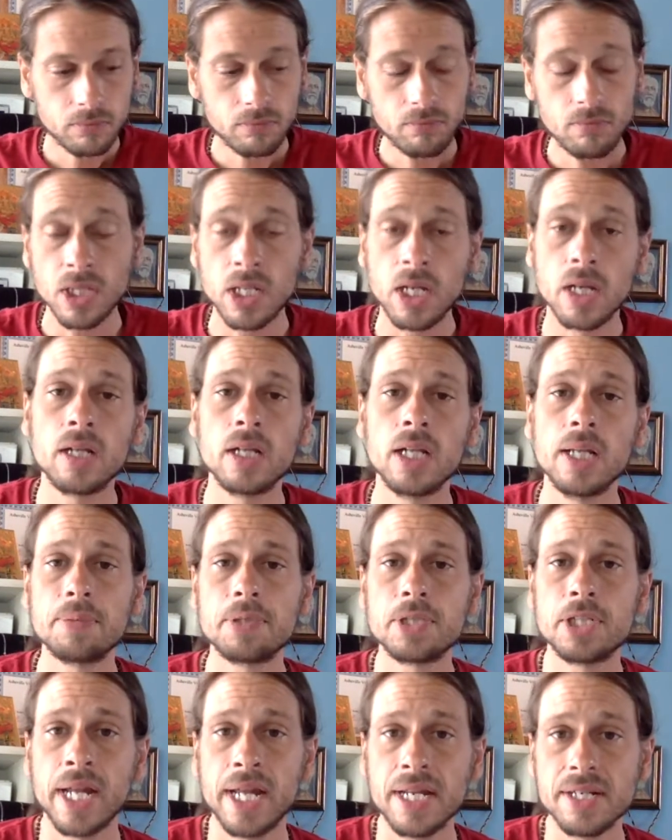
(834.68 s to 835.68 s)
eclipse
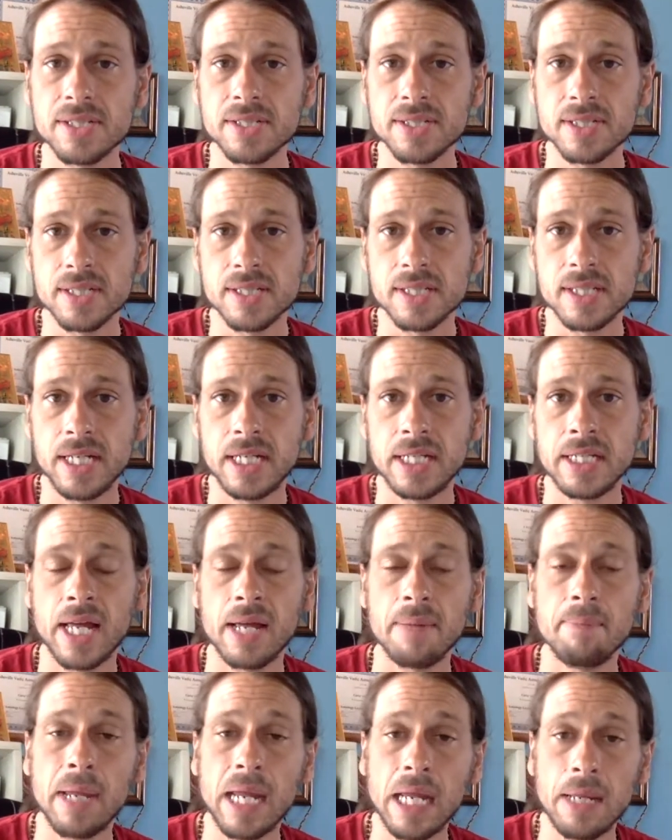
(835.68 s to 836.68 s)
changes is seeing
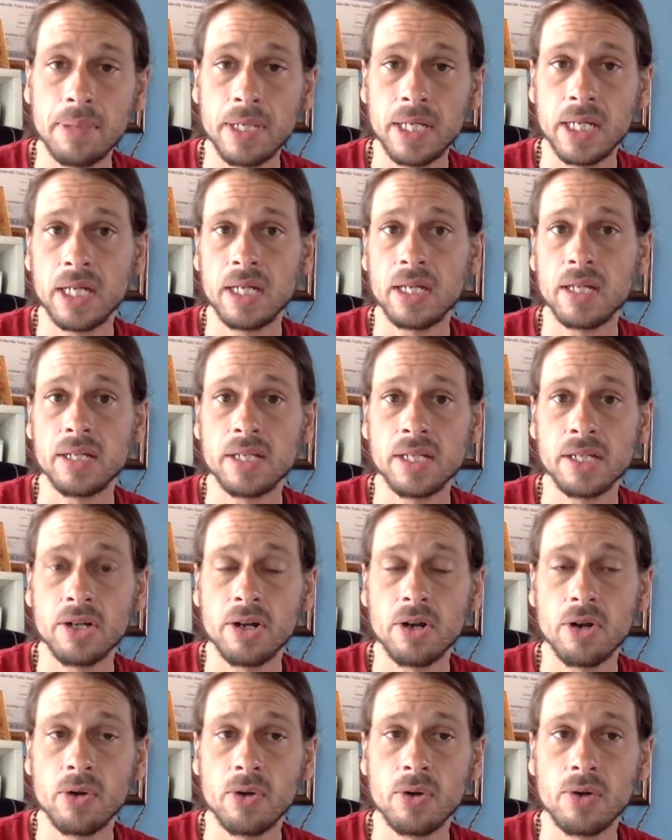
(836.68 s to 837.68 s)
that maybe, you
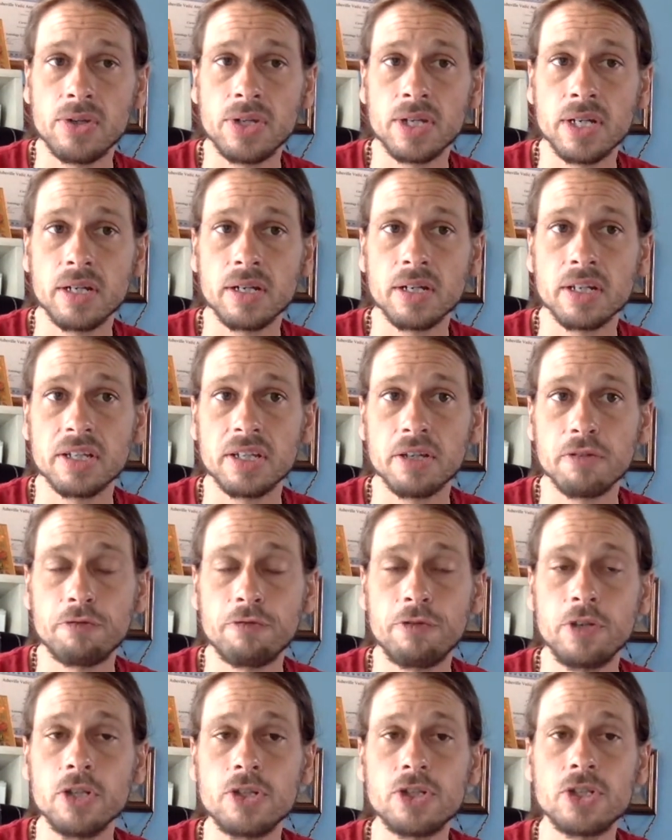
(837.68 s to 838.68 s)
know, the
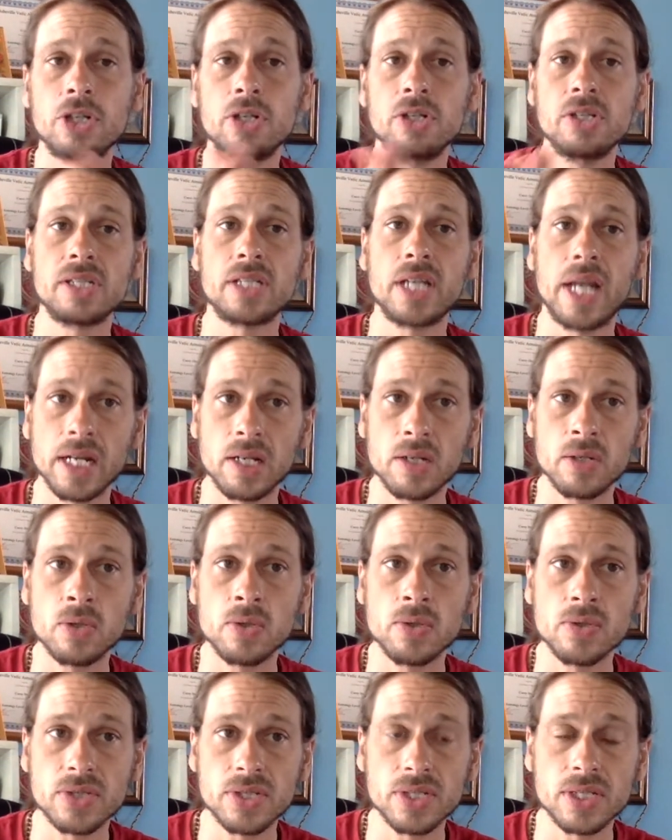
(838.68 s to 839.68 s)
future
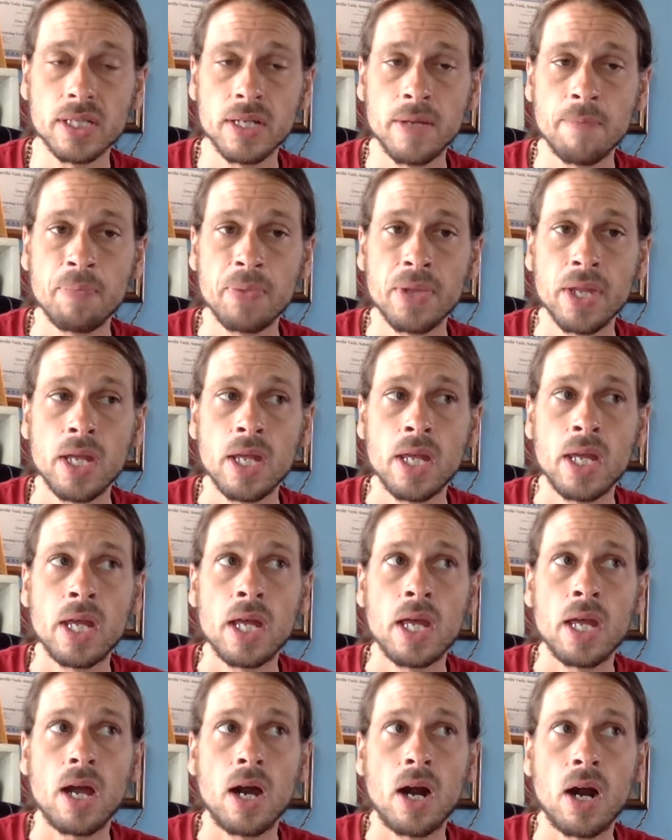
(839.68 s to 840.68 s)
cycles,
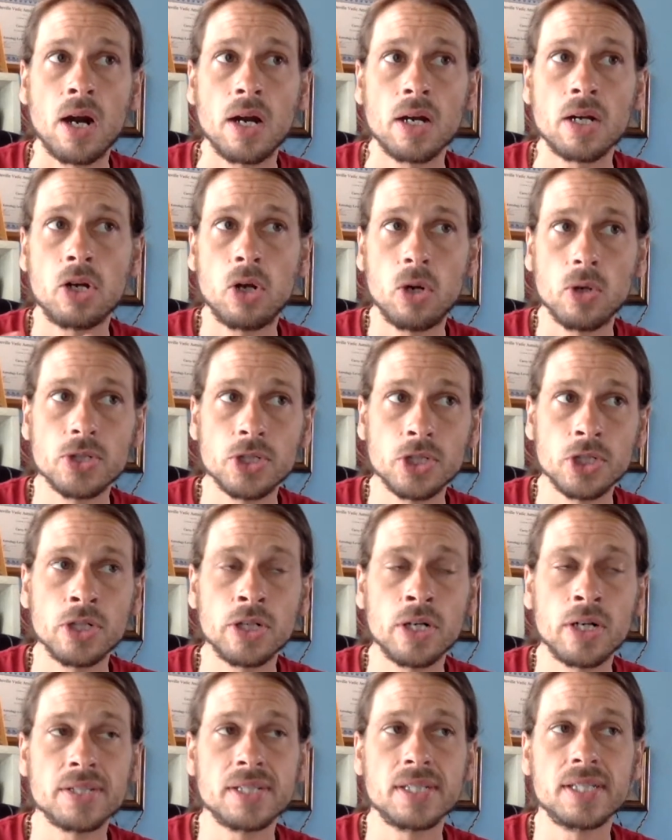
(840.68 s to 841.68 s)
our culture and
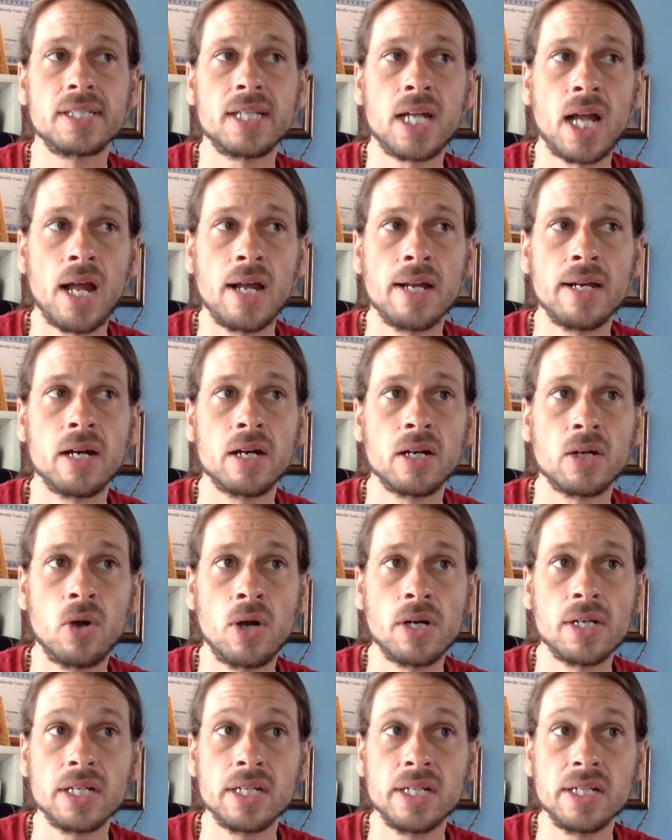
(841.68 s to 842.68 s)
our society are
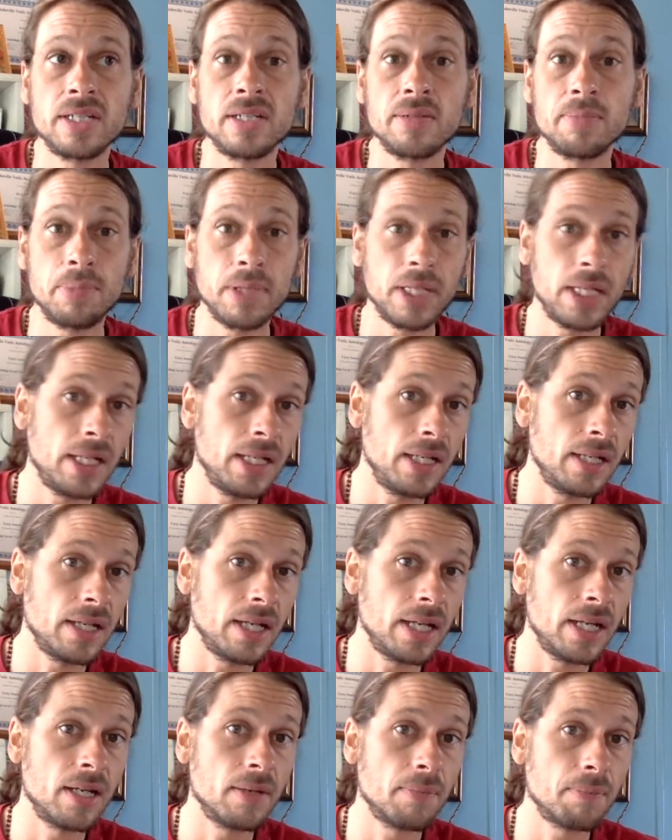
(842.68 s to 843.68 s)
going to need to be
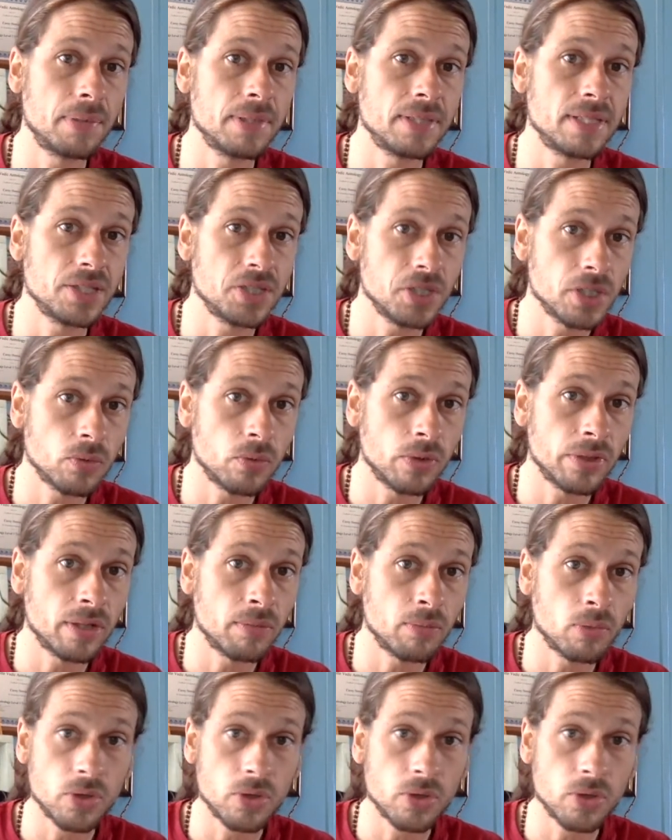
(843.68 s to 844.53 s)
in a position where they're more